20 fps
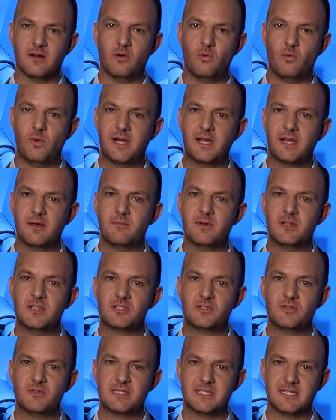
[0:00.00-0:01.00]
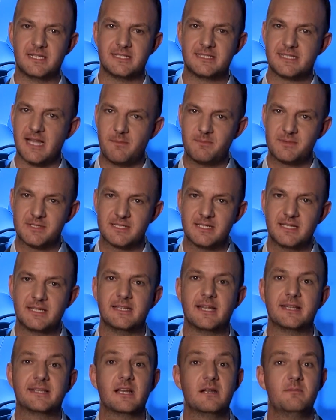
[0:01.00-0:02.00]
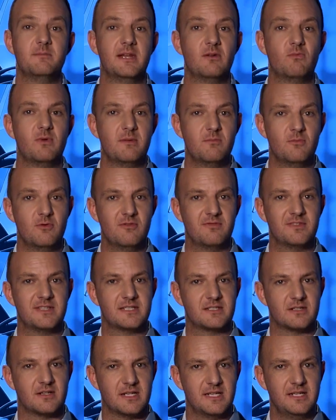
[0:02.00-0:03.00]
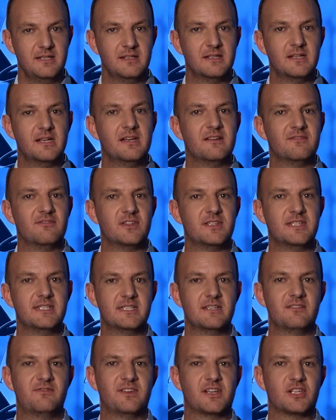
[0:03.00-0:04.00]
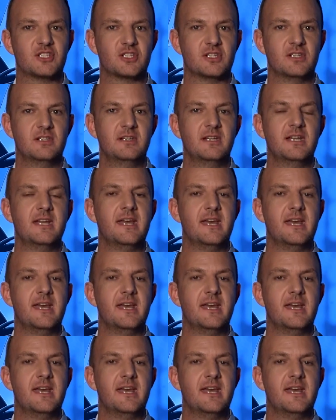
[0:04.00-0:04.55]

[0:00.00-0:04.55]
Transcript: recommends using taps that can be removed easily for disinfection